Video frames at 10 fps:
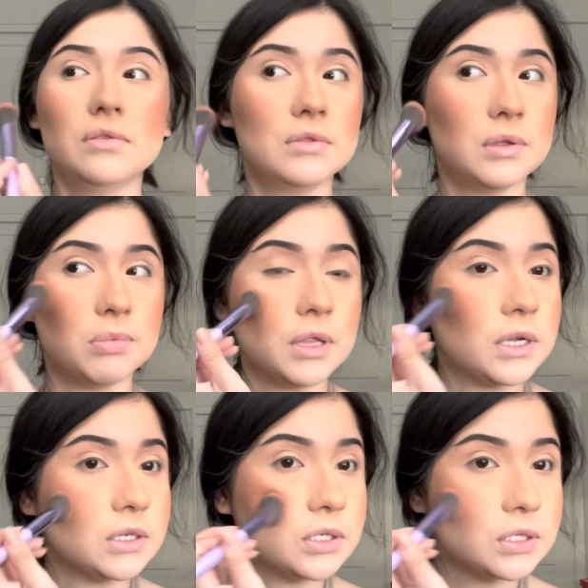the
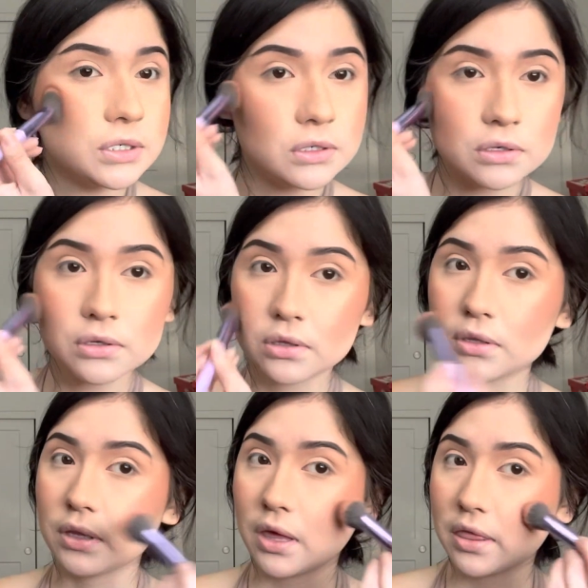blush
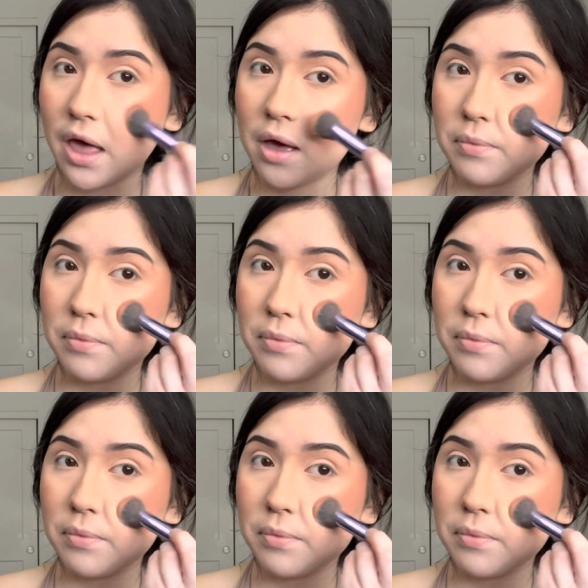like that.